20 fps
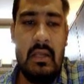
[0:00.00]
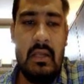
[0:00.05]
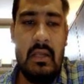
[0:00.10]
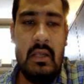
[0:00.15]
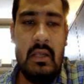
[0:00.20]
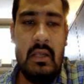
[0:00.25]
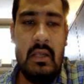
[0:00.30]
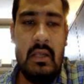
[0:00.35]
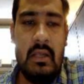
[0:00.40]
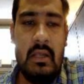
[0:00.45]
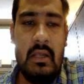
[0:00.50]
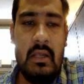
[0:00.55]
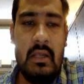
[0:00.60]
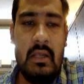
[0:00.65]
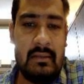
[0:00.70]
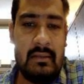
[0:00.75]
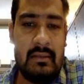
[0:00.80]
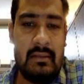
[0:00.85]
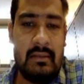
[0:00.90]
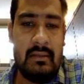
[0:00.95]
So these are
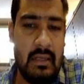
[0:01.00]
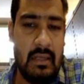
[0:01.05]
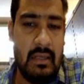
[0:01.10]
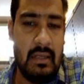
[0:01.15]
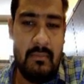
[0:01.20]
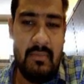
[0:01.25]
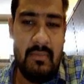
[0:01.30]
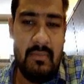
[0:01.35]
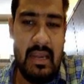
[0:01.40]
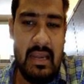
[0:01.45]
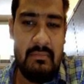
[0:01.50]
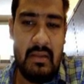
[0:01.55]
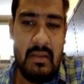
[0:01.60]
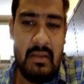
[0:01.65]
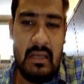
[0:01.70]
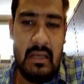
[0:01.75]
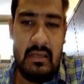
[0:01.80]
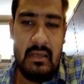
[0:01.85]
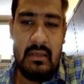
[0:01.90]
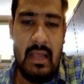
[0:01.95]
the
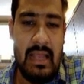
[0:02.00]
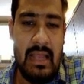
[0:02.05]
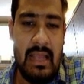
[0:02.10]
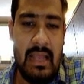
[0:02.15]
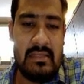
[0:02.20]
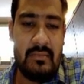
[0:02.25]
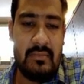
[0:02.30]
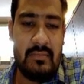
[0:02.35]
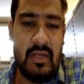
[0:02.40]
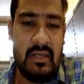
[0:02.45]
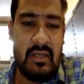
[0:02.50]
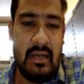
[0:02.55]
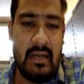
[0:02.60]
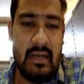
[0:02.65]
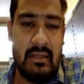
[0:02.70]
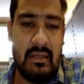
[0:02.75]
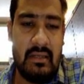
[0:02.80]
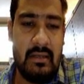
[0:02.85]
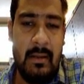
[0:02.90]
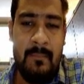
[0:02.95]
main eligibility
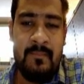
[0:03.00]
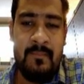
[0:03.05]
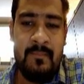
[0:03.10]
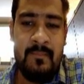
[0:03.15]
criteria.